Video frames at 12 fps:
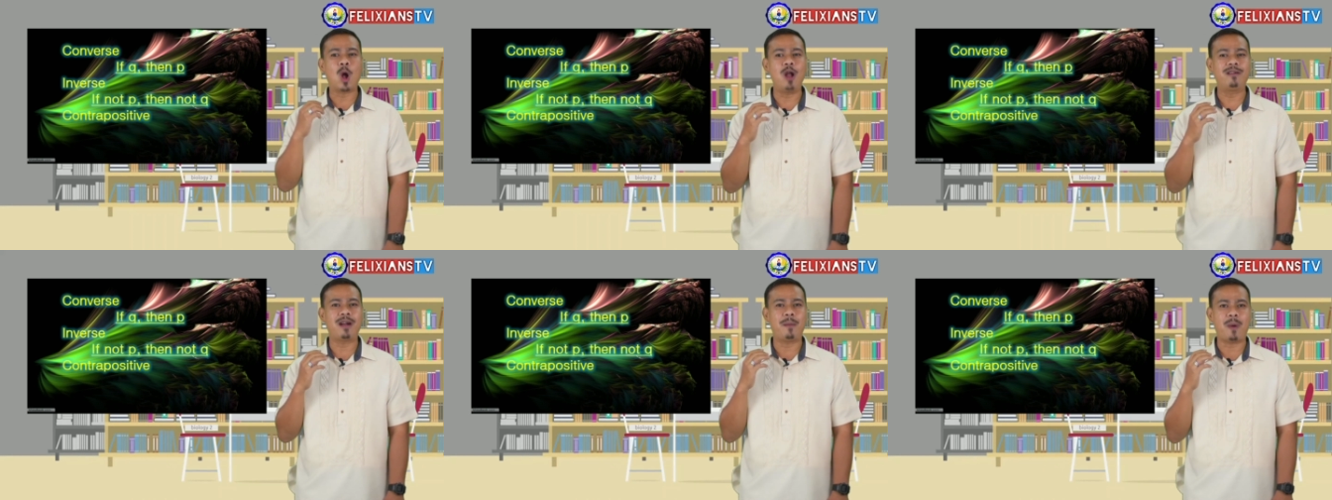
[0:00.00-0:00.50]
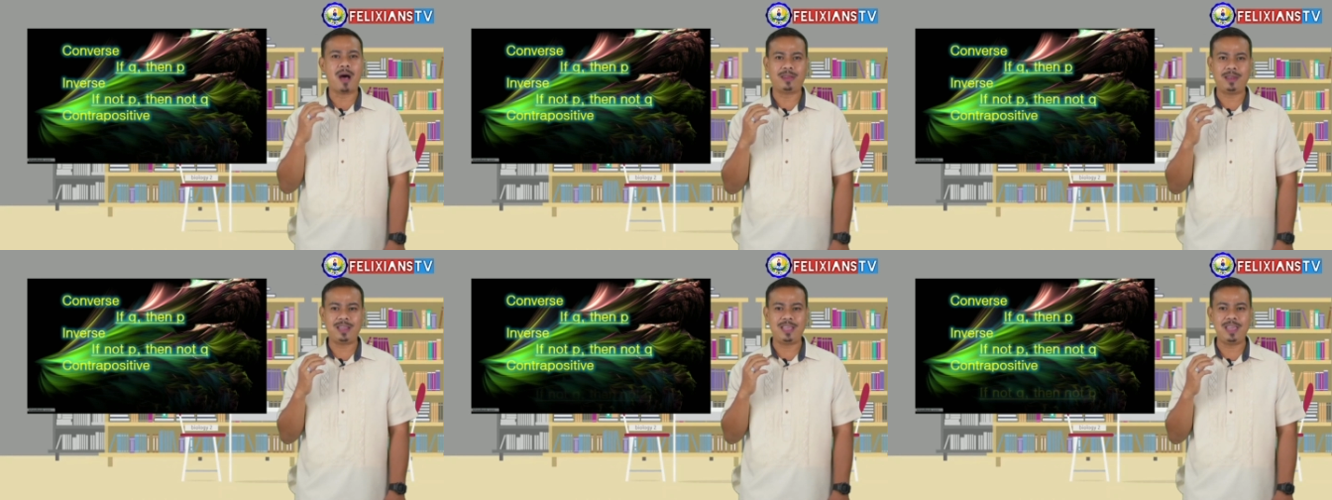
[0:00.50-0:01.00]

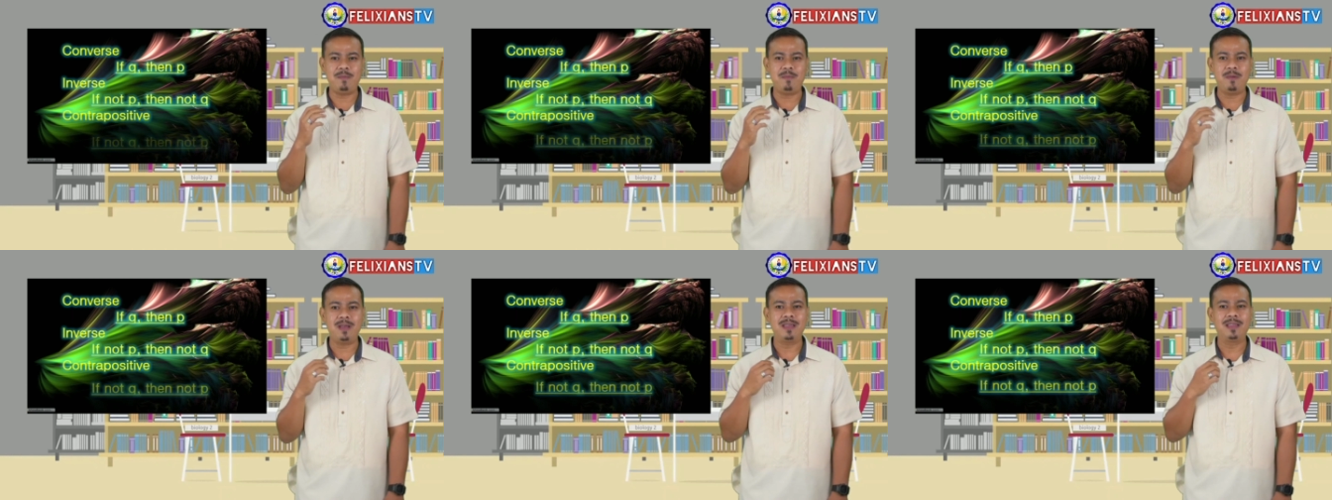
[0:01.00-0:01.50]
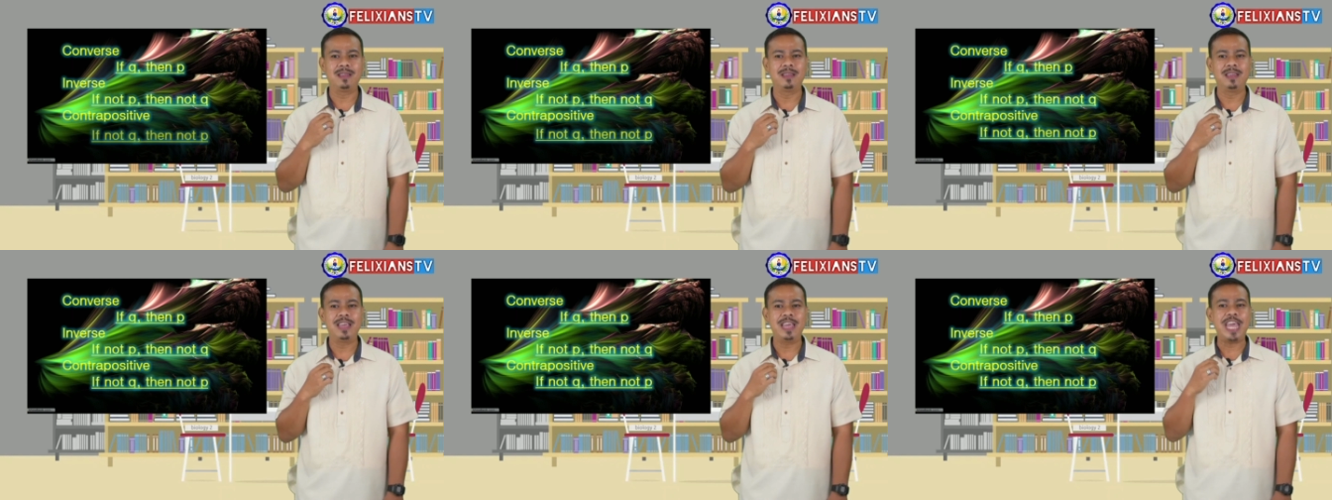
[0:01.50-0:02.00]
Contrapositive?
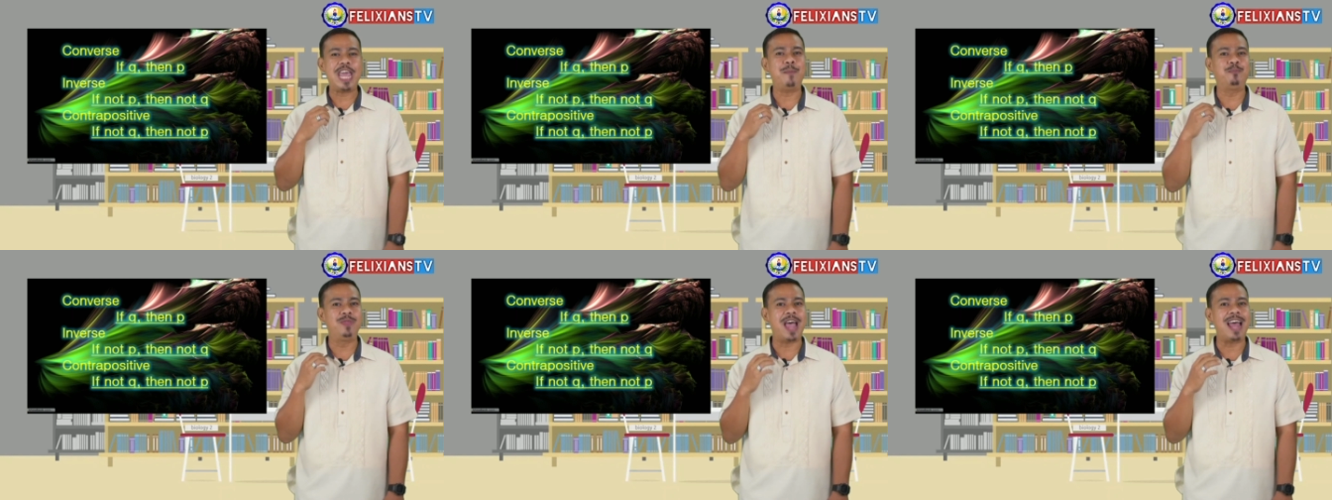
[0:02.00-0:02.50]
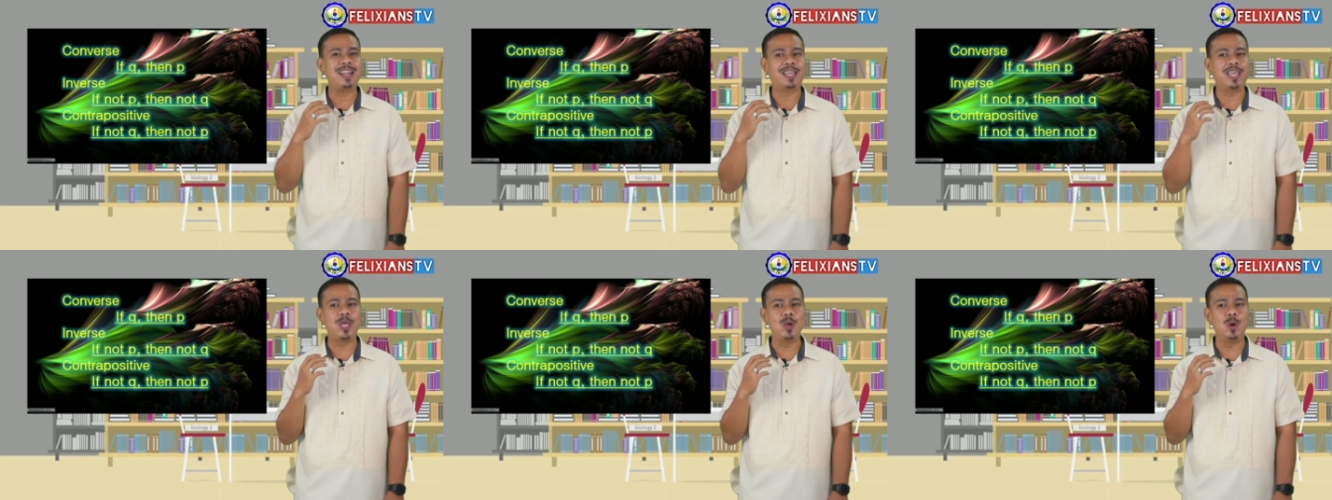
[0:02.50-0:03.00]
If not
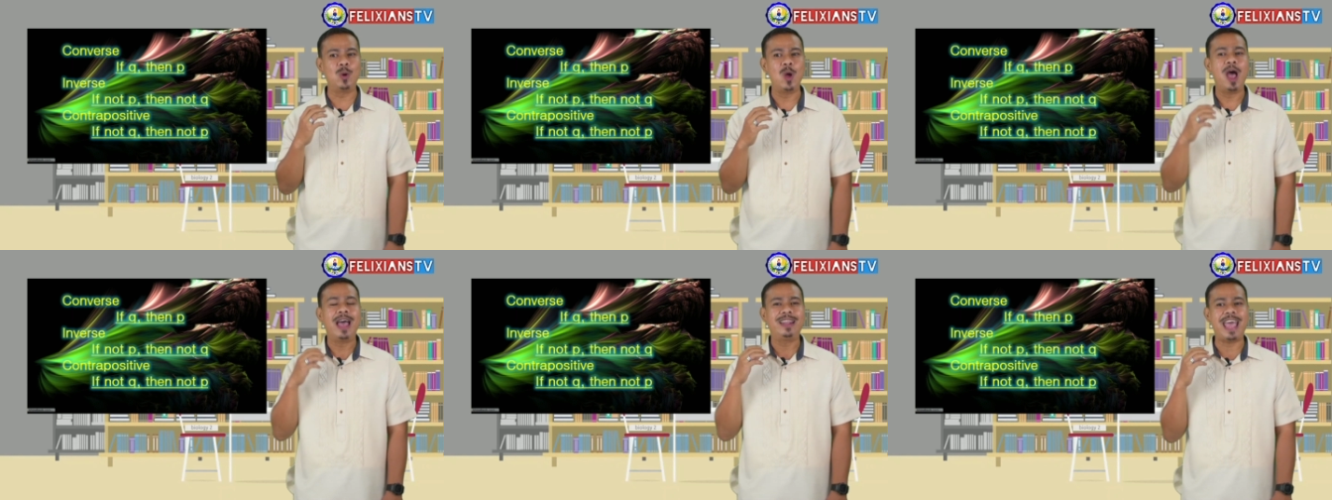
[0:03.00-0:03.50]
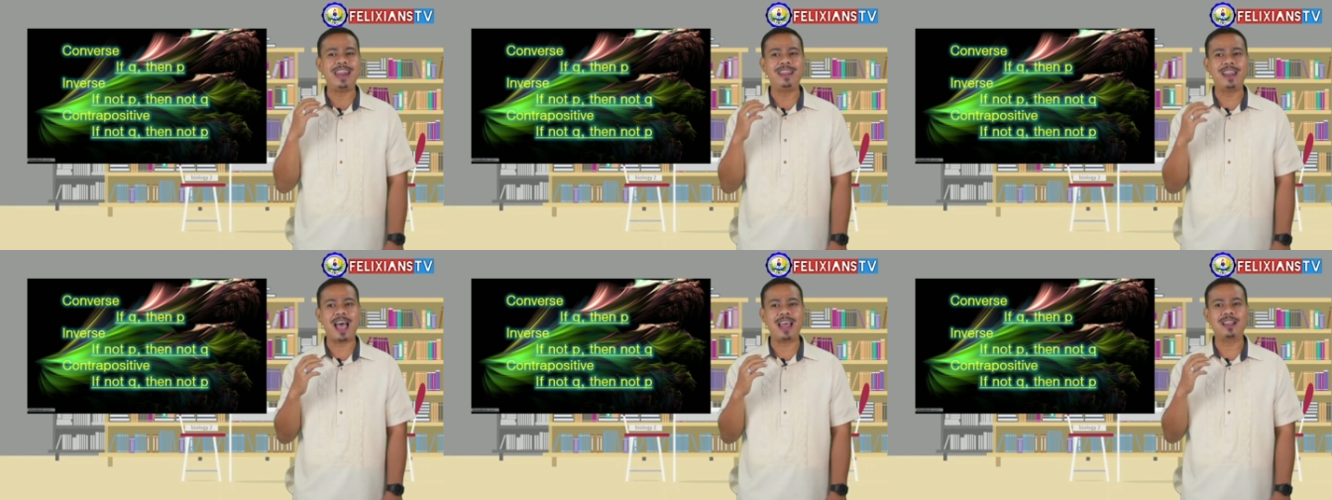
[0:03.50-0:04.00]
Q,
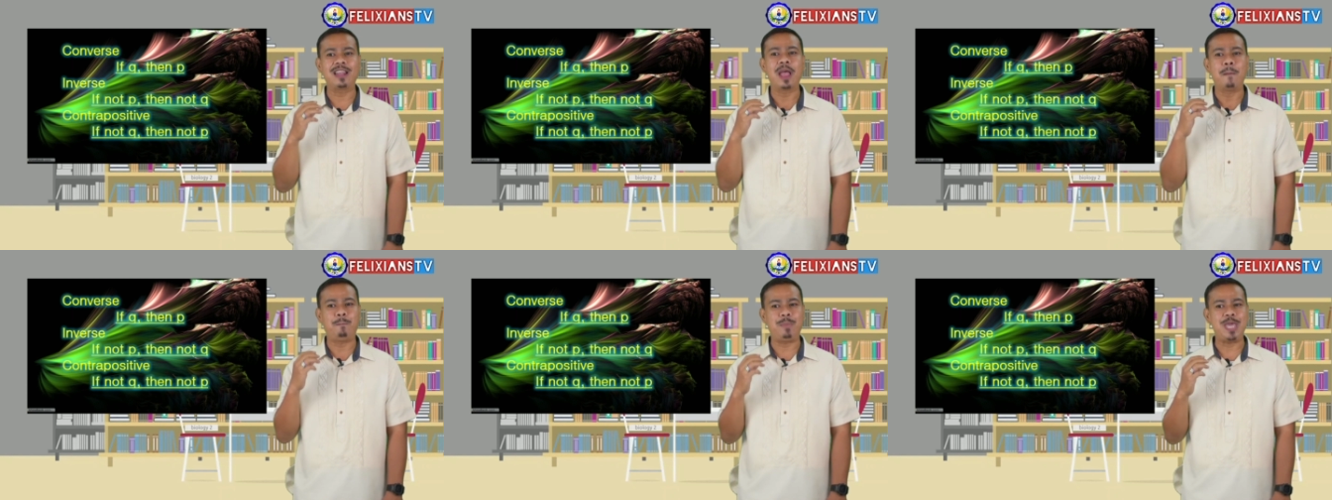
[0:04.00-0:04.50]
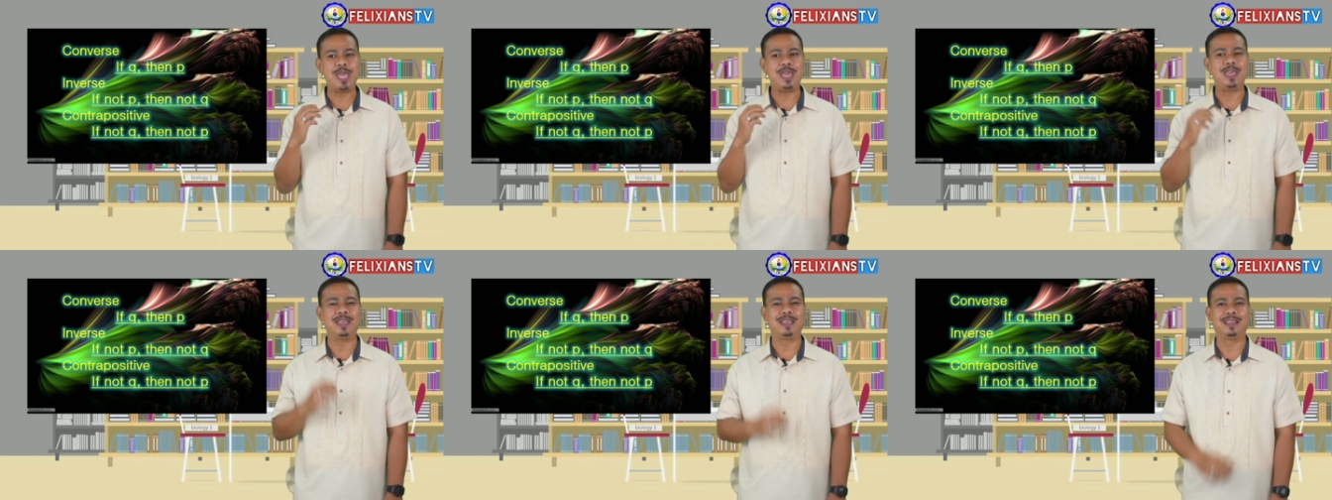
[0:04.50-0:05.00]
then not P.